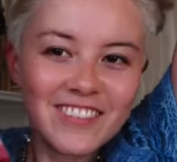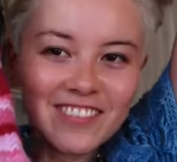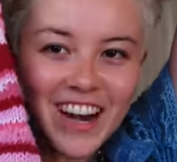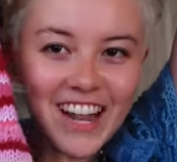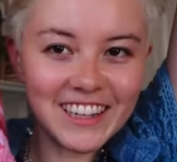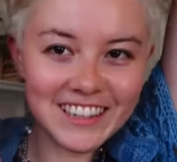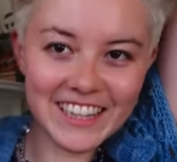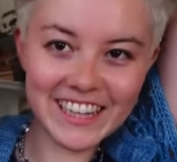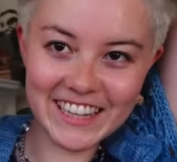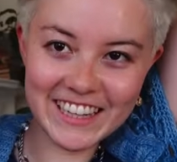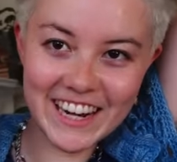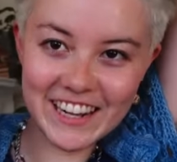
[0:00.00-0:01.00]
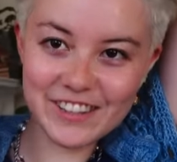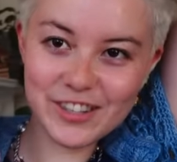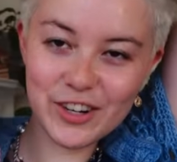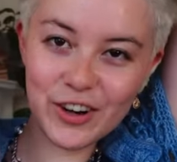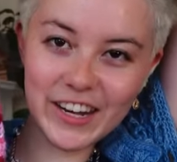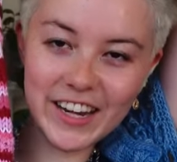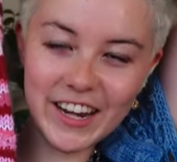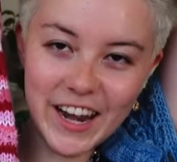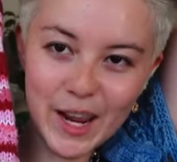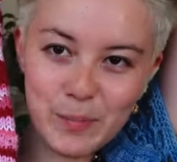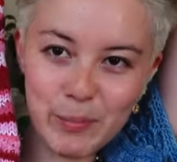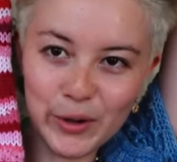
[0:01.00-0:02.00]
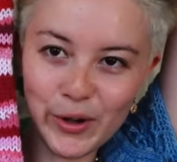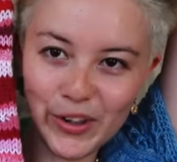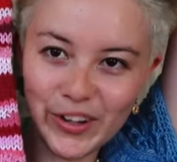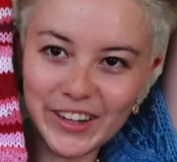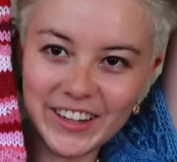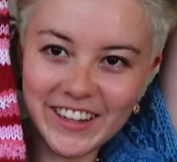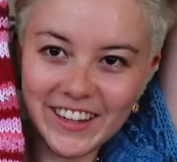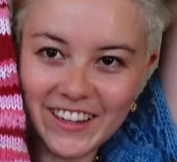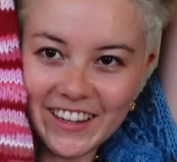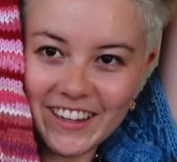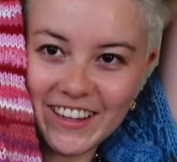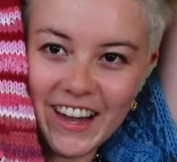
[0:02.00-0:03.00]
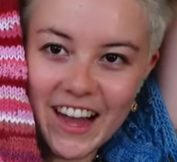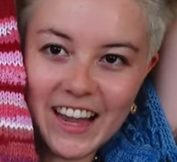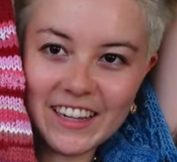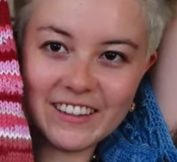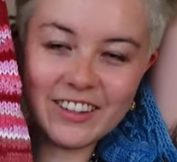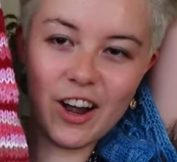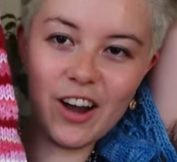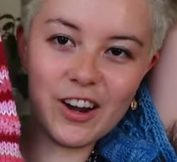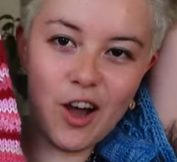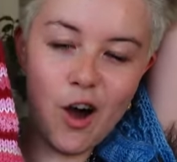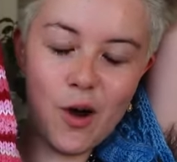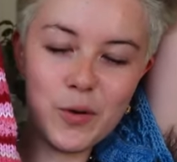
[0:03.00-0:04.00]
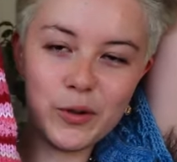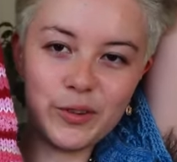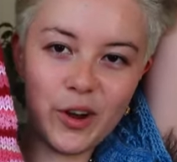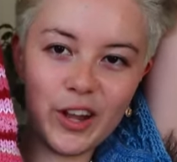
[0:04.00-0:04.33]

raglan that I started in April. I got almost